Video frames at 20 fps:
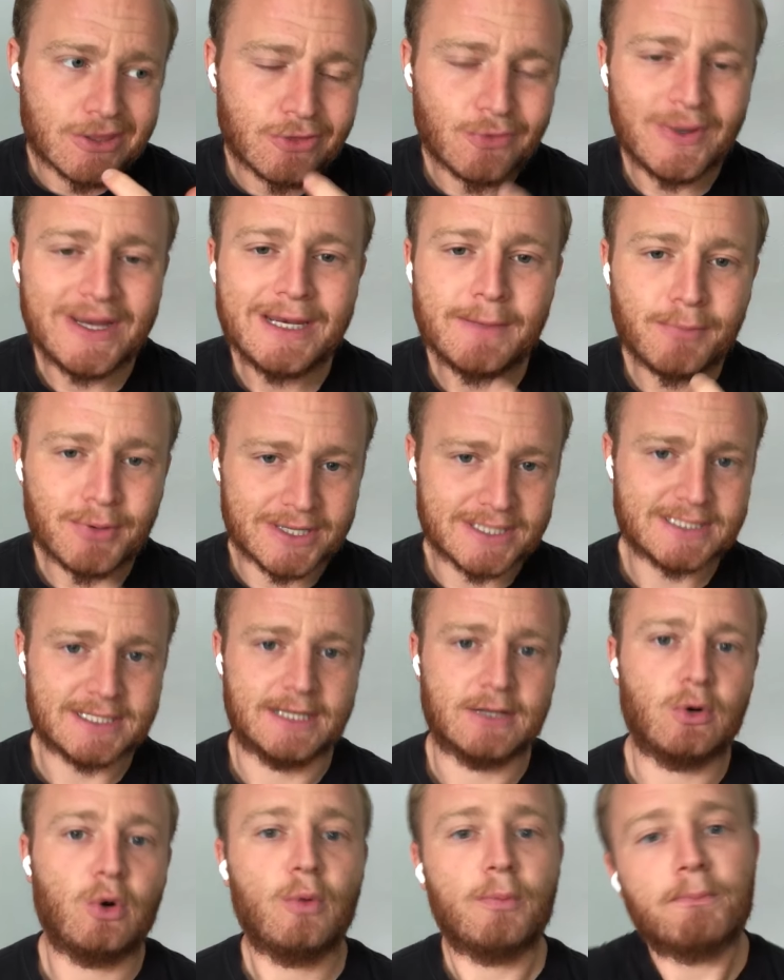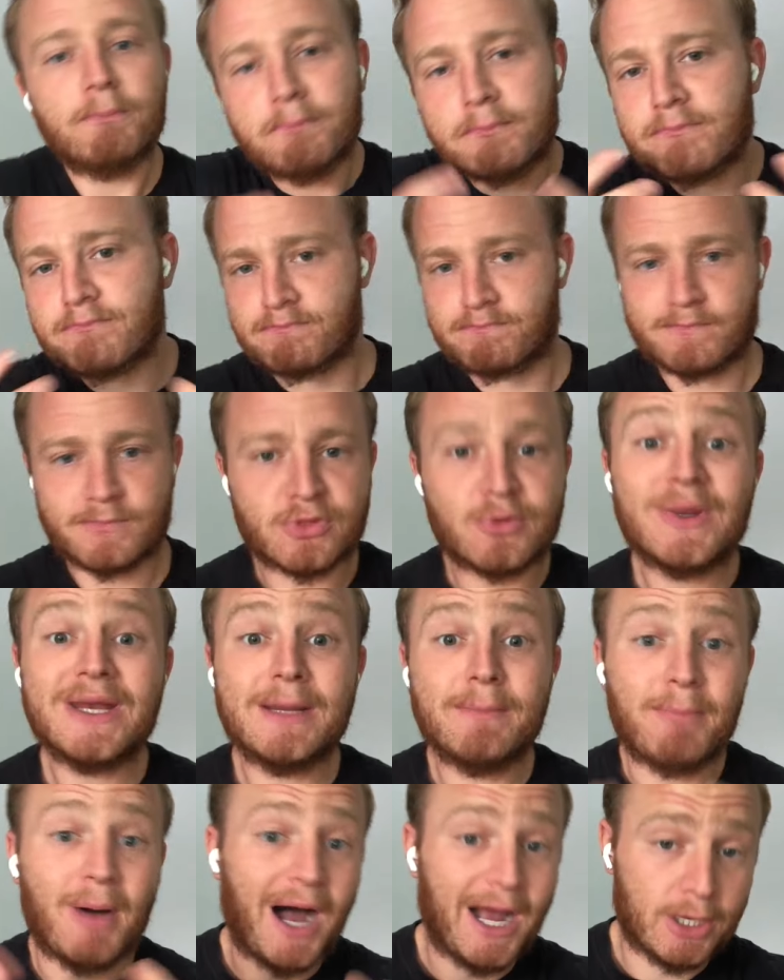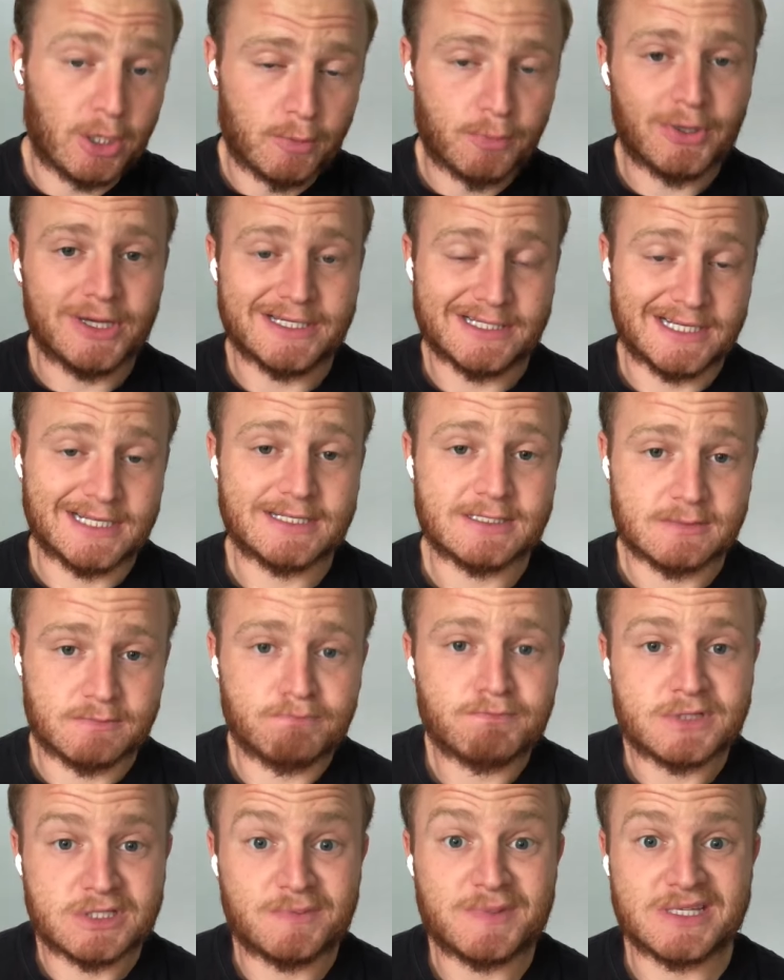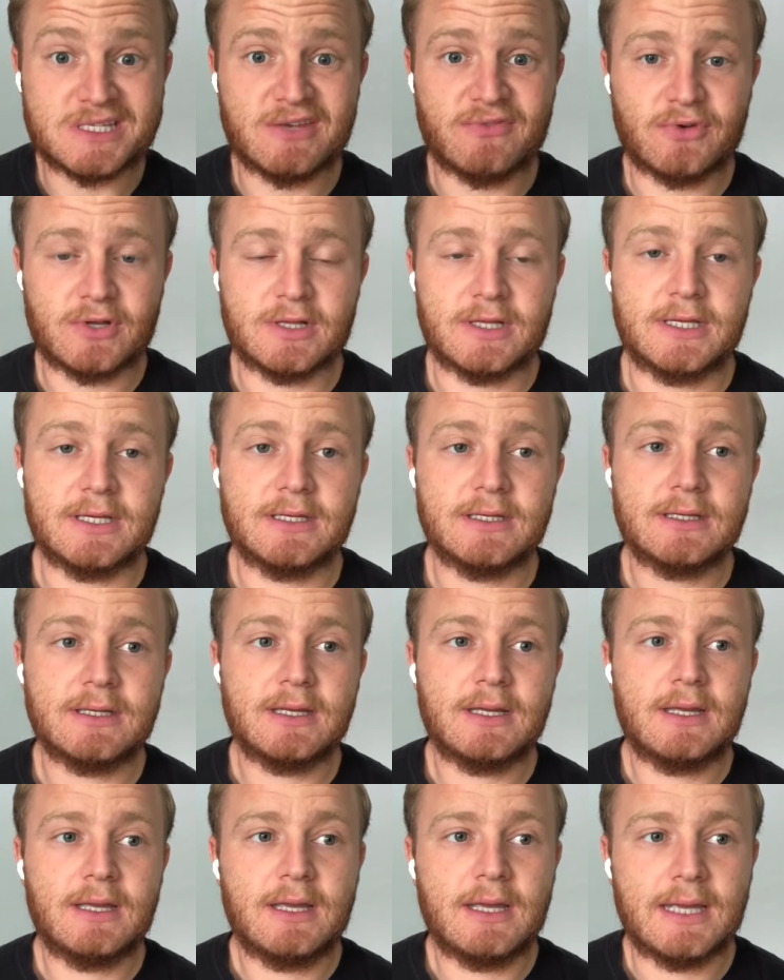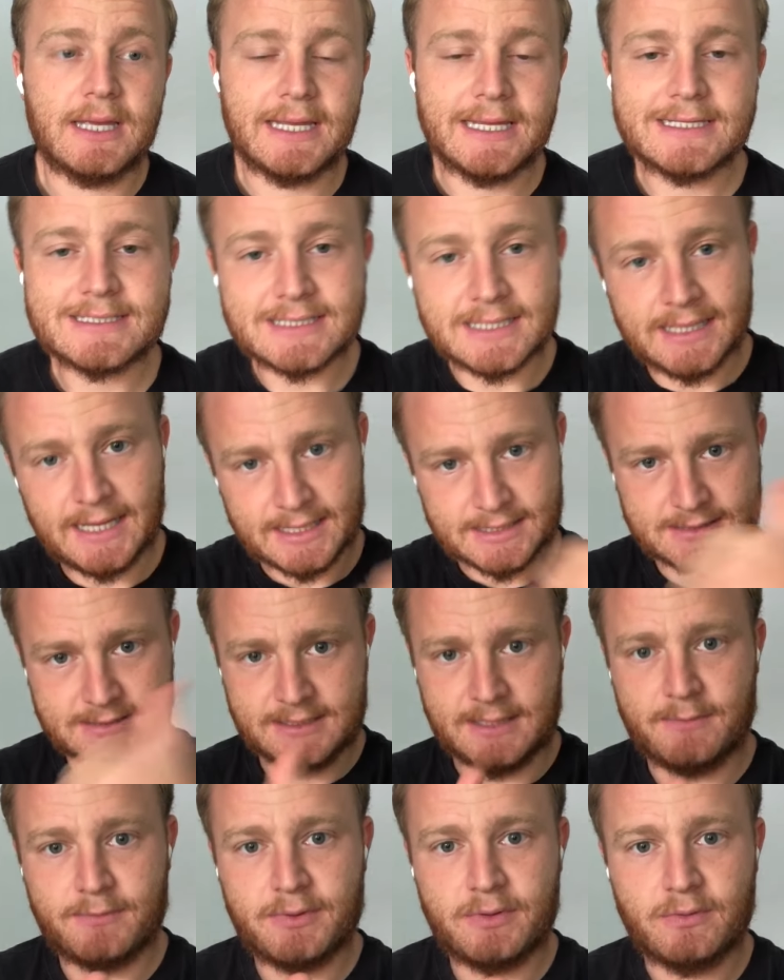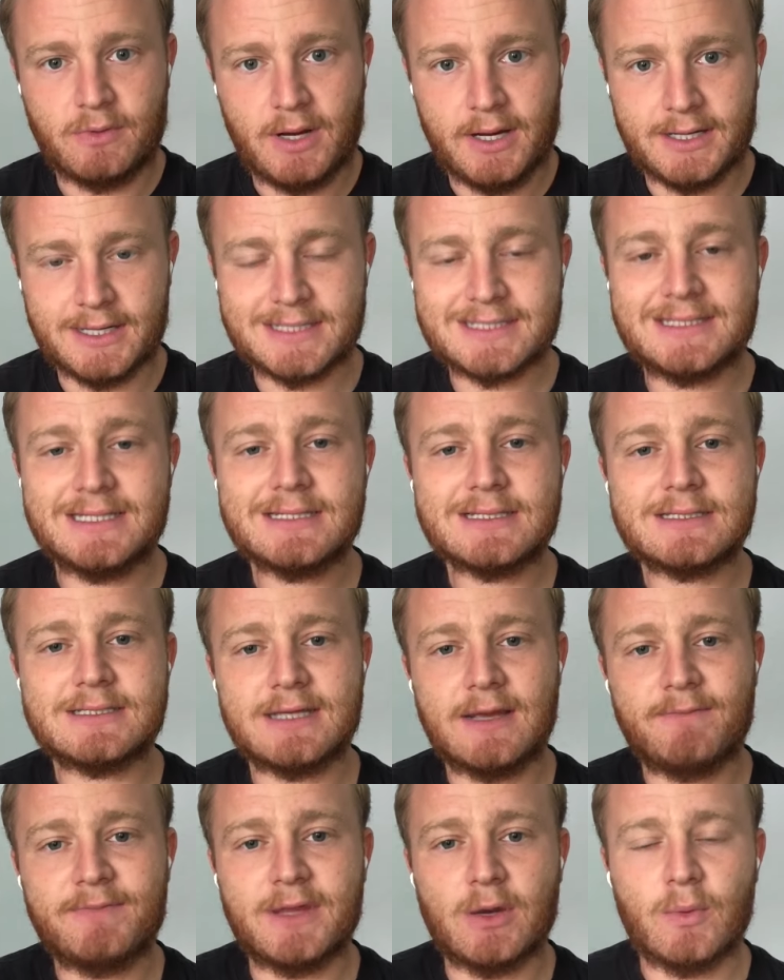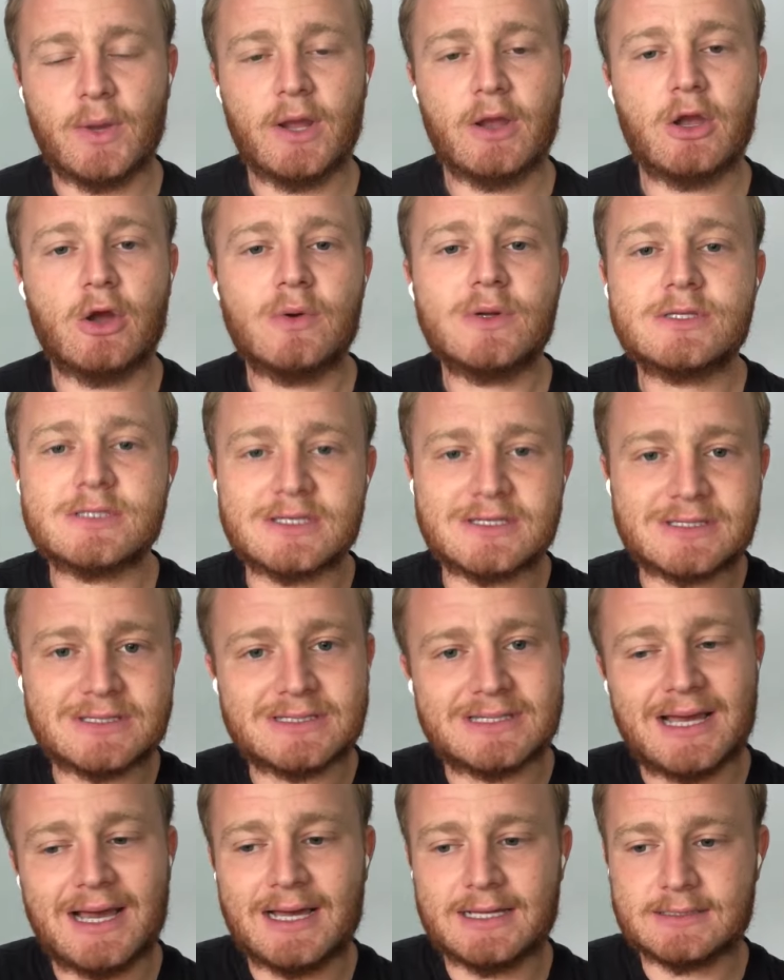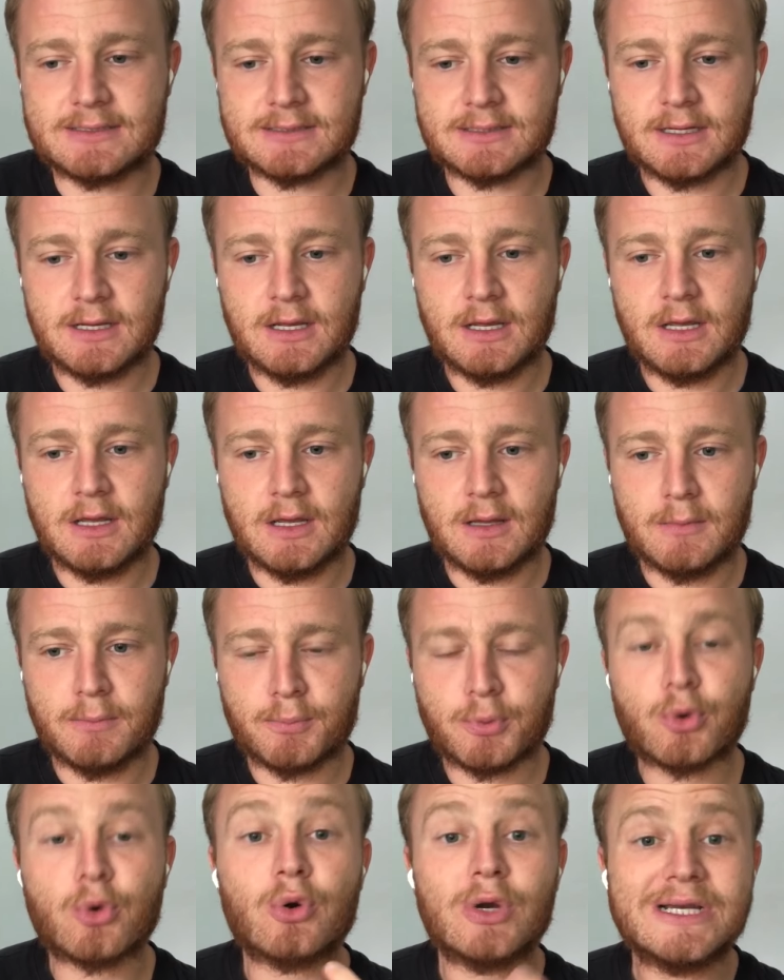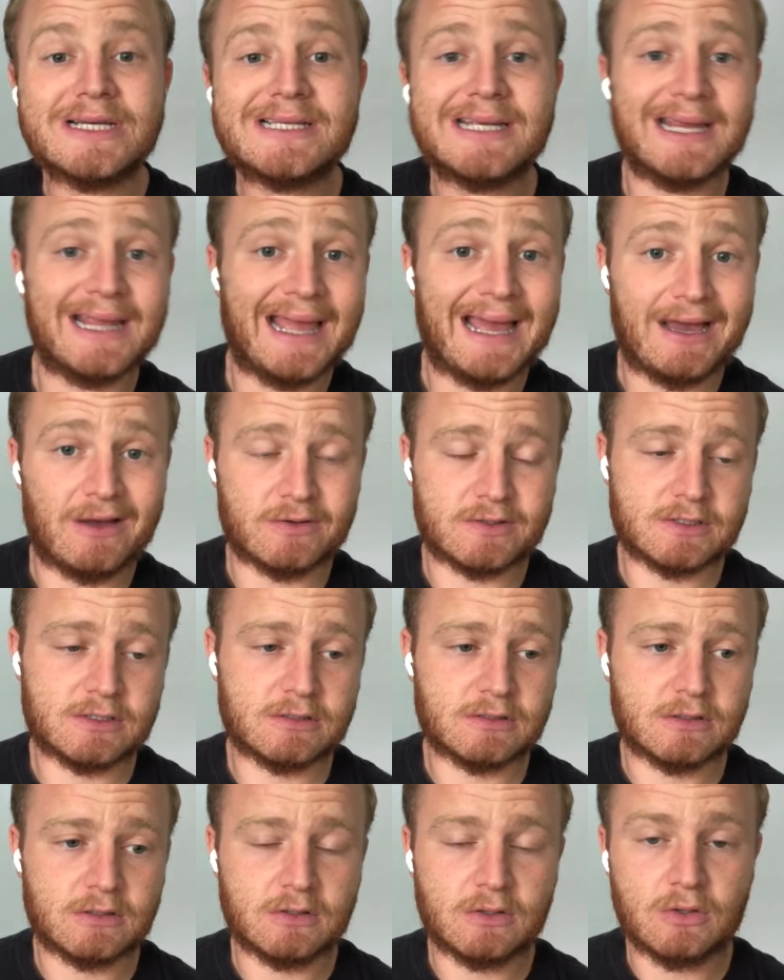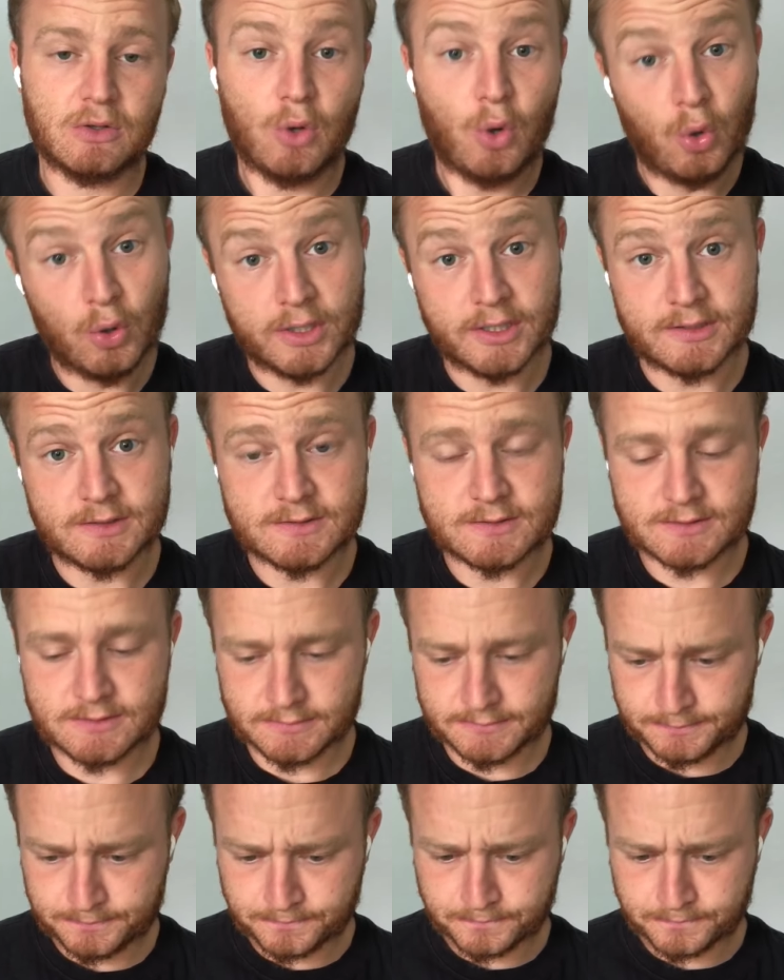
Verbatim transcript: three D printing, or three D bioprinting specifically, is the next step, right? It's this step that we're going to start printing out organs.